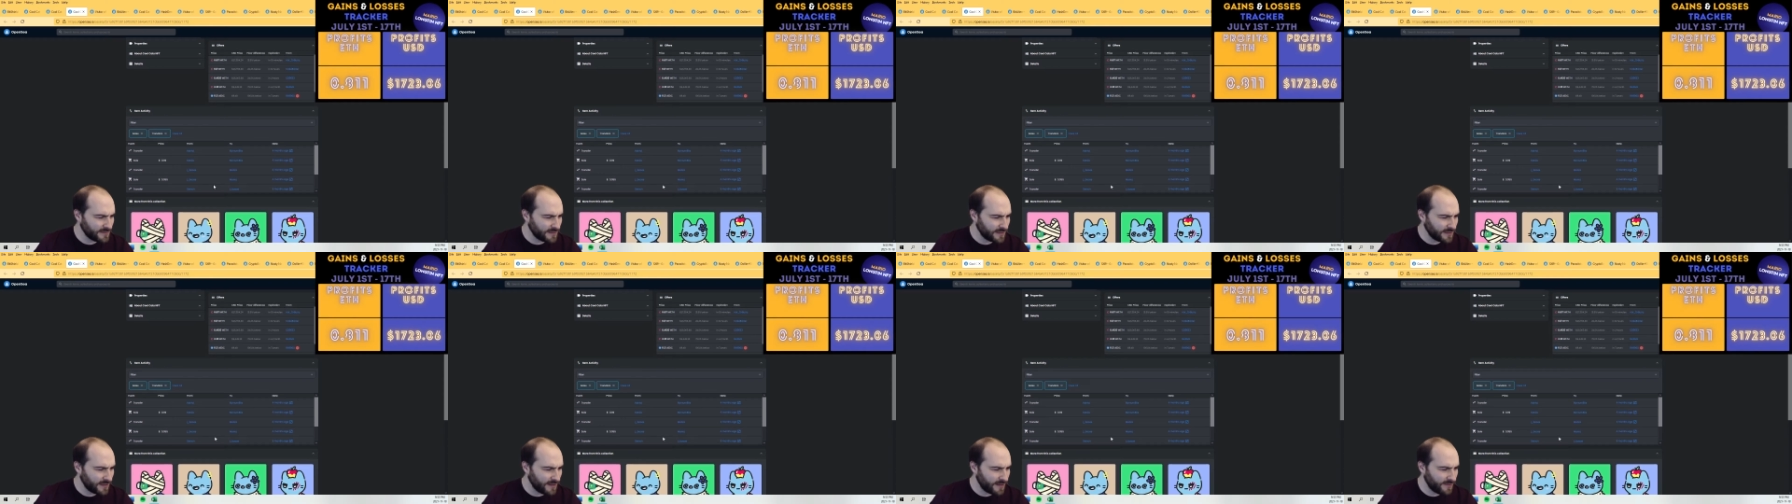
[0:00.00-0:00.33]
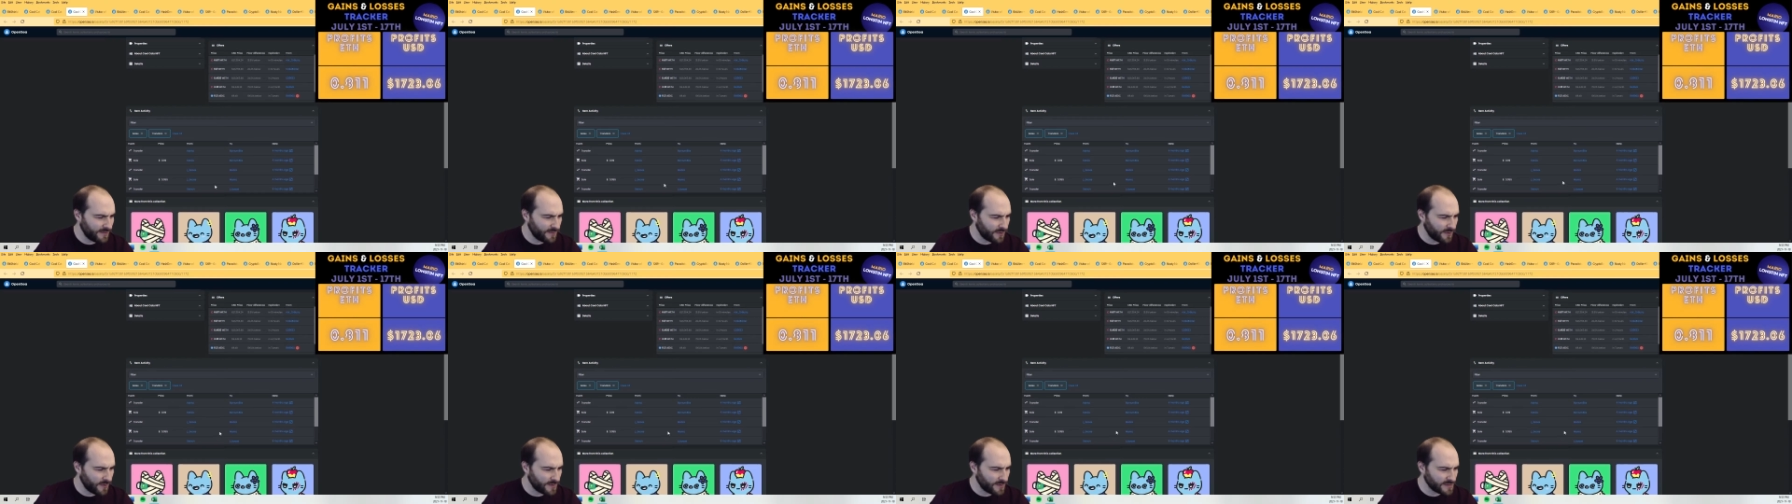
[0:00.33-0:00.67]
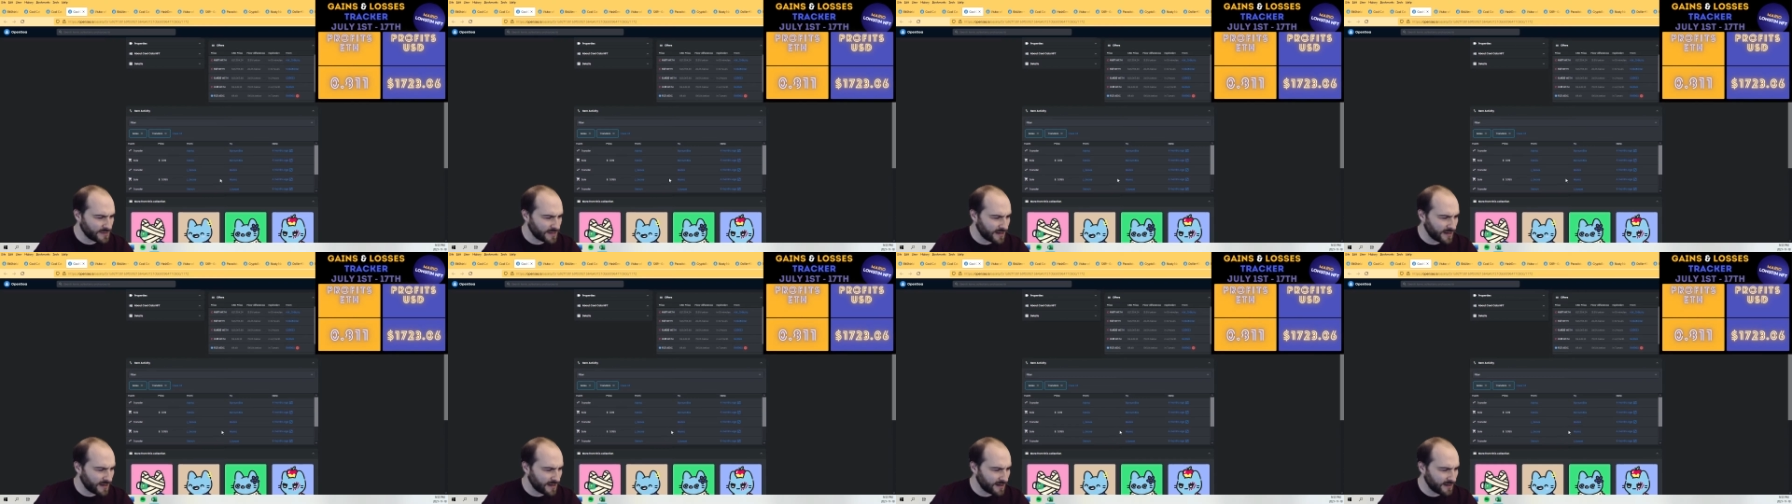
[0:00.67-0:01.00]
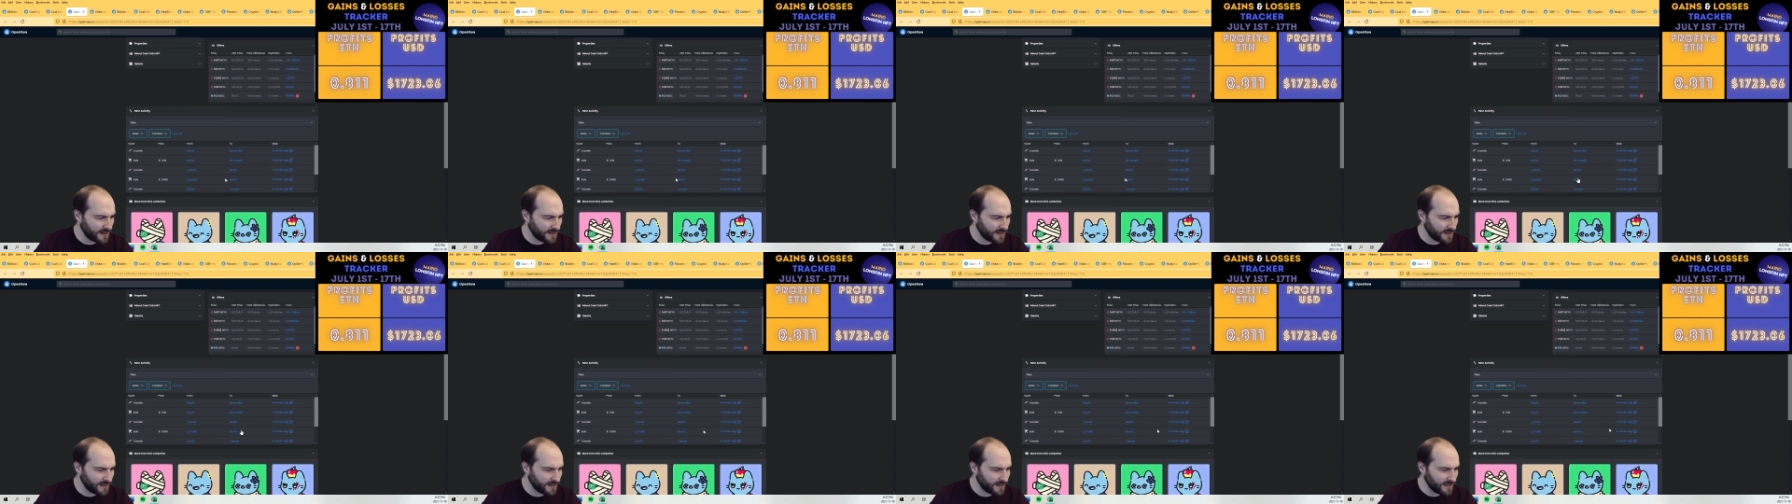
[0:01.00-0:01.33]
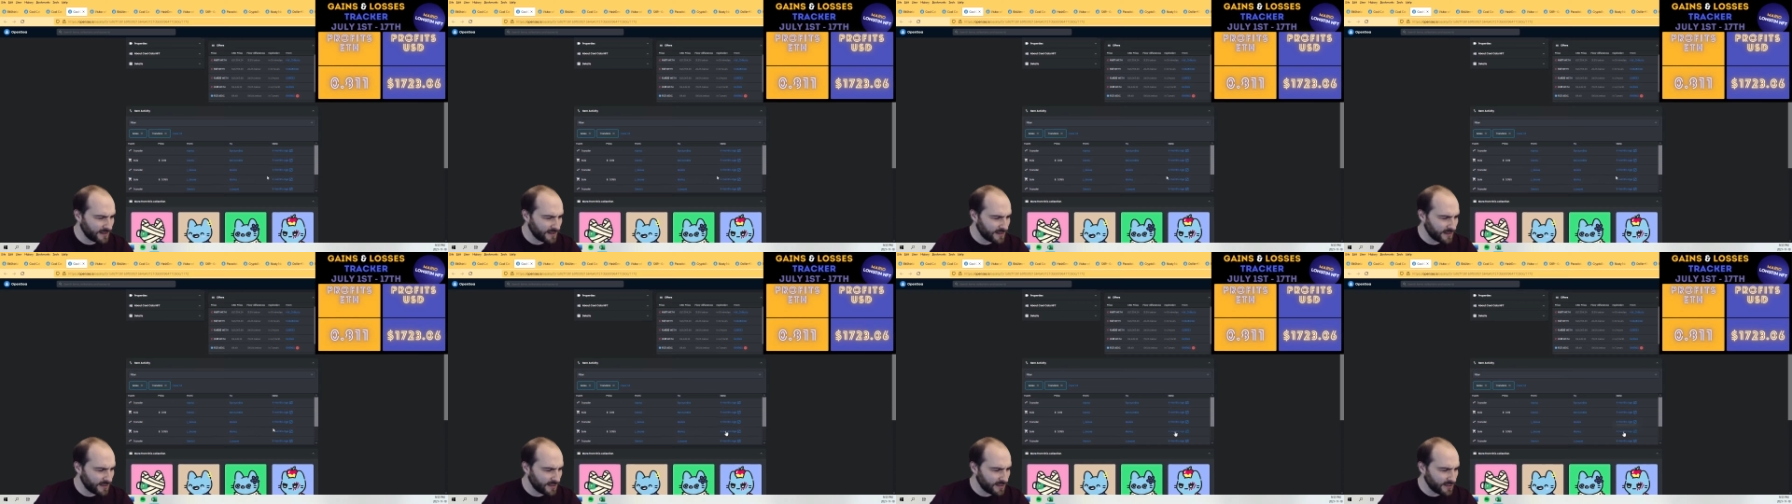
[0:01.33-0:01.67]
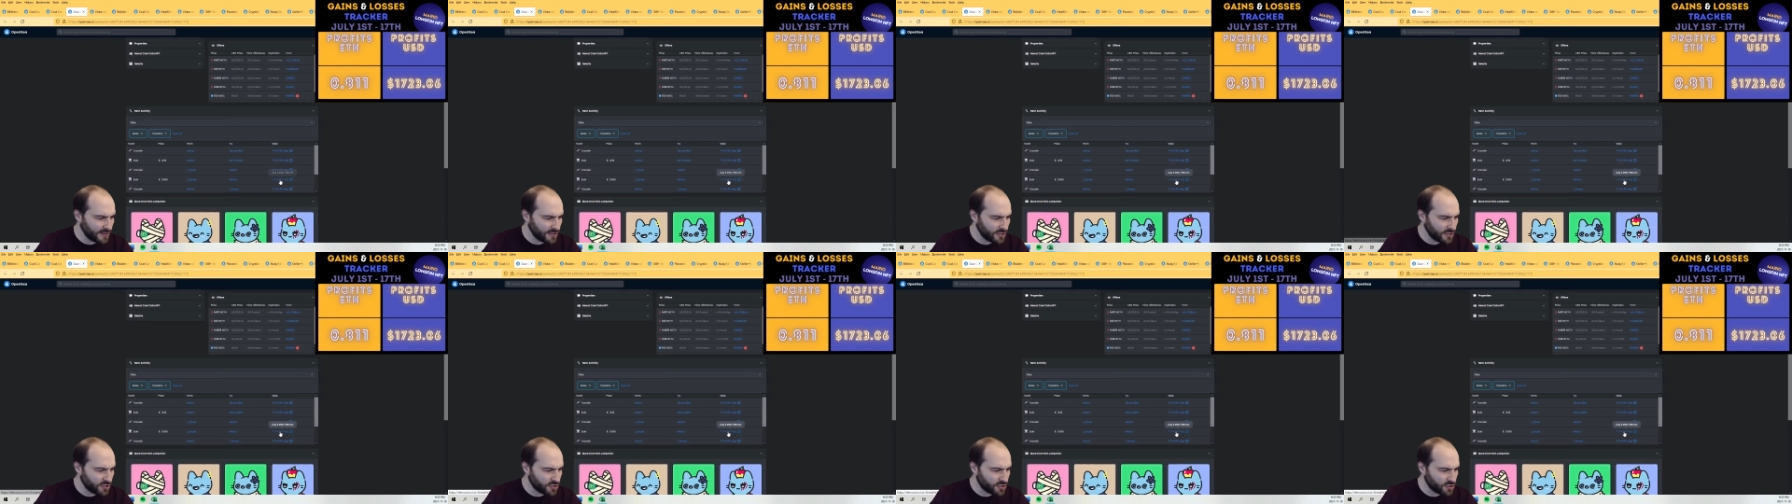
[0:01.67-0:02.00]
even though it was kind of
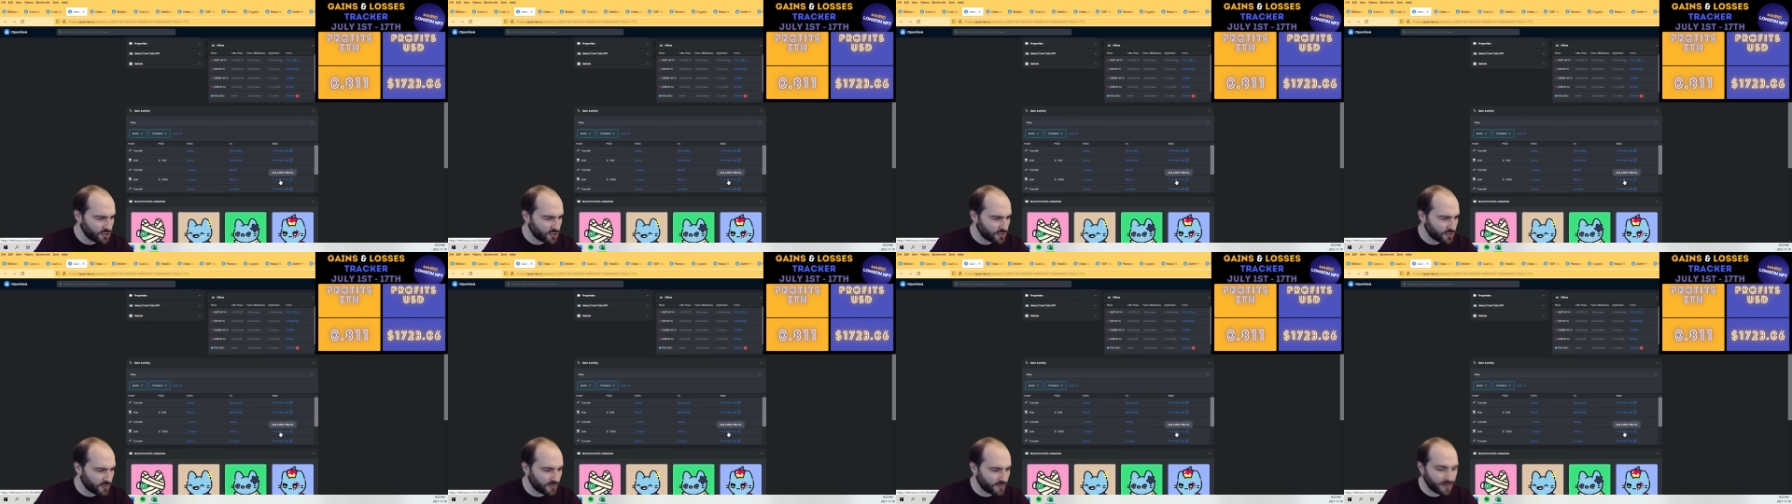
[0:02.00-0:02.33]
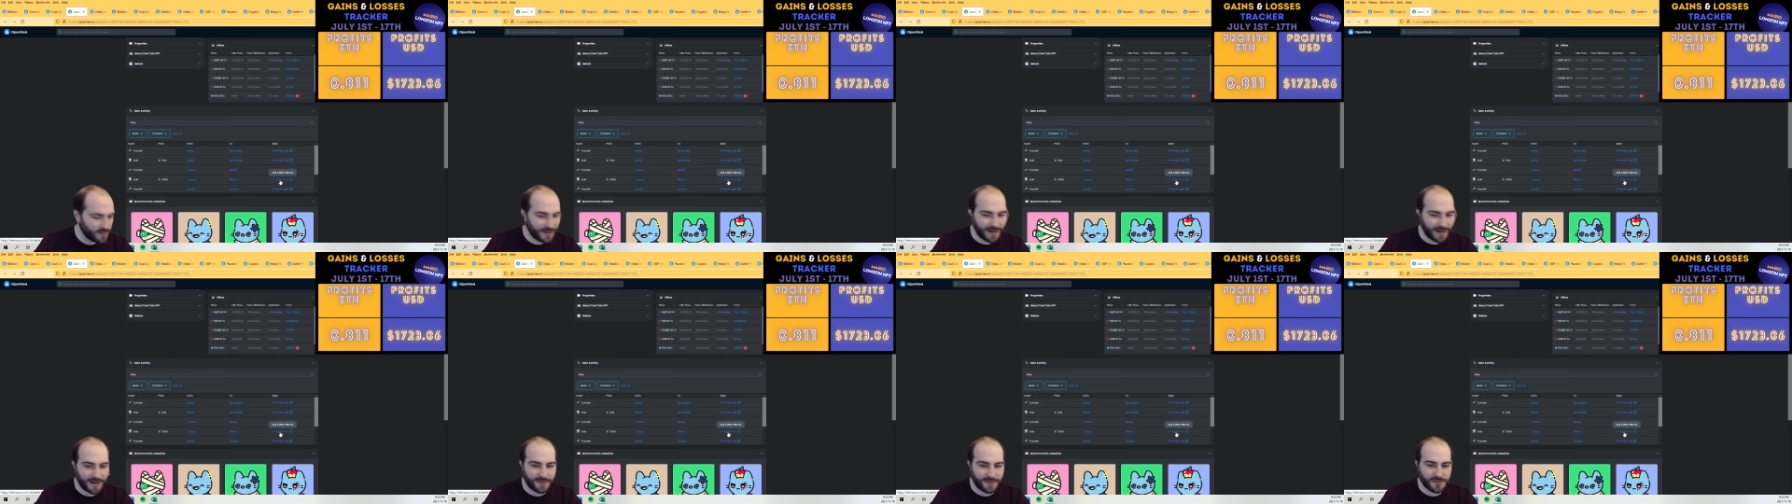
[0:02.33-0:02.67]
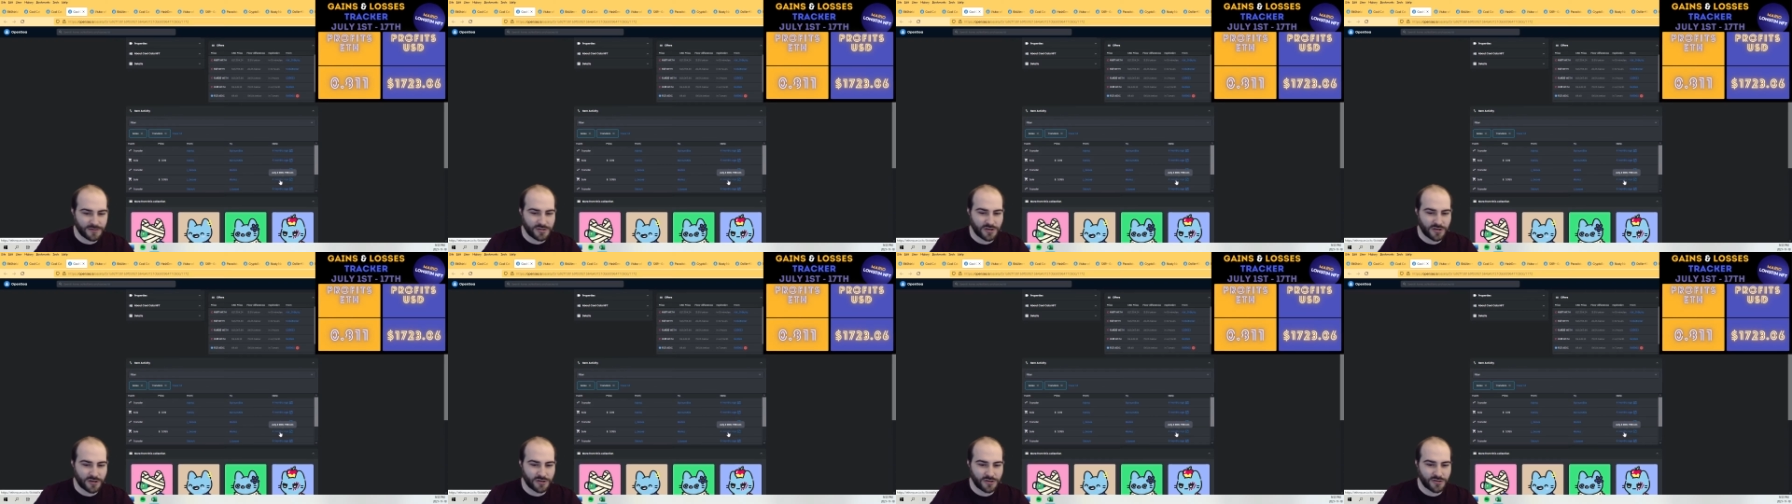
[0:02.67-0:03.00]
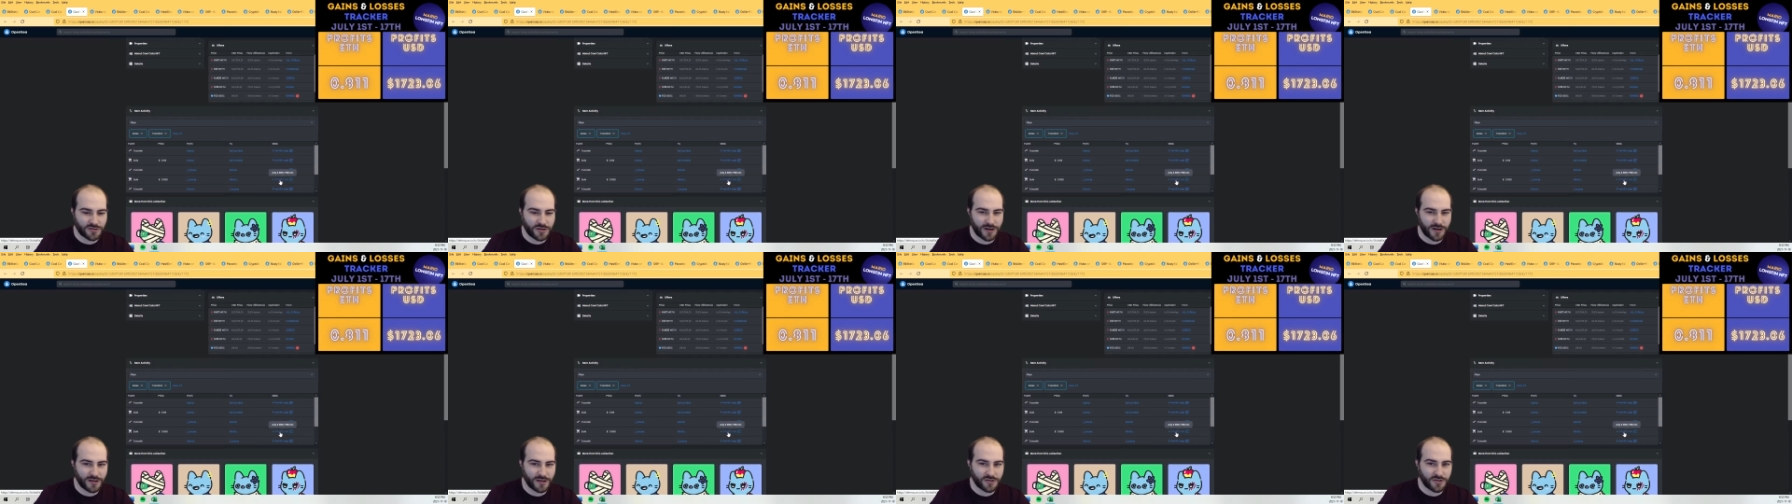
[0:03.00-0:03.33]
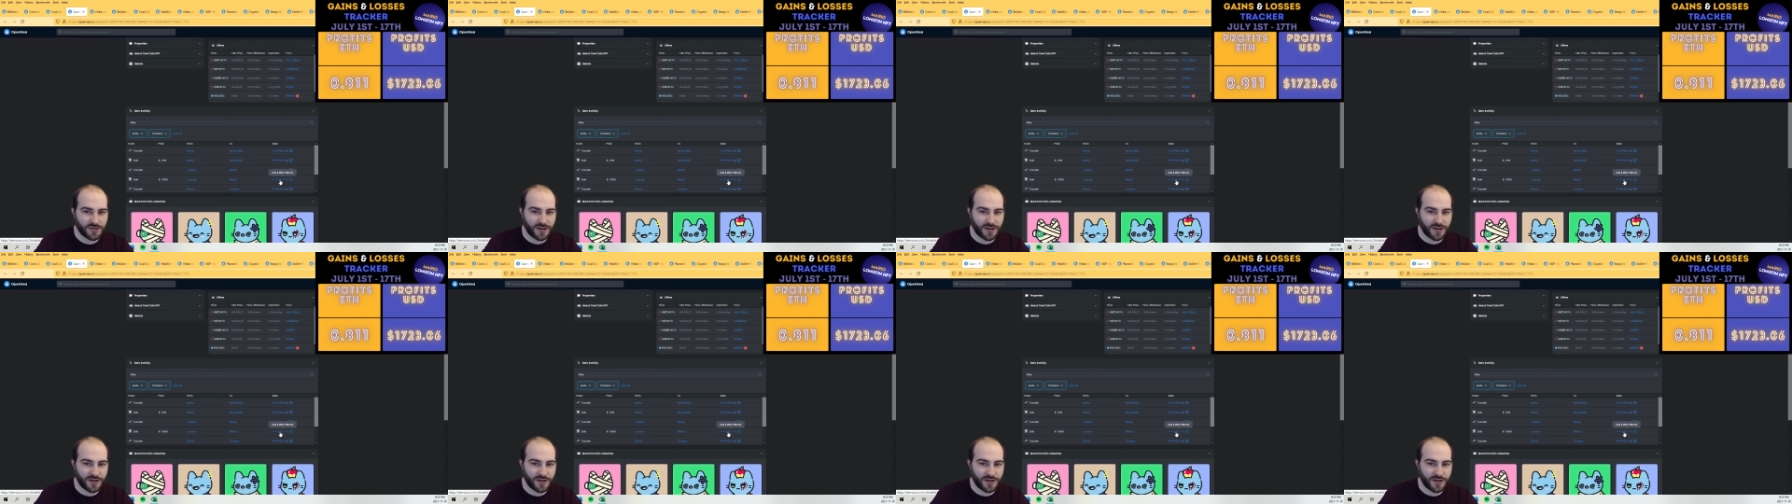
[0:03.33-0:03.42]
like I was trying to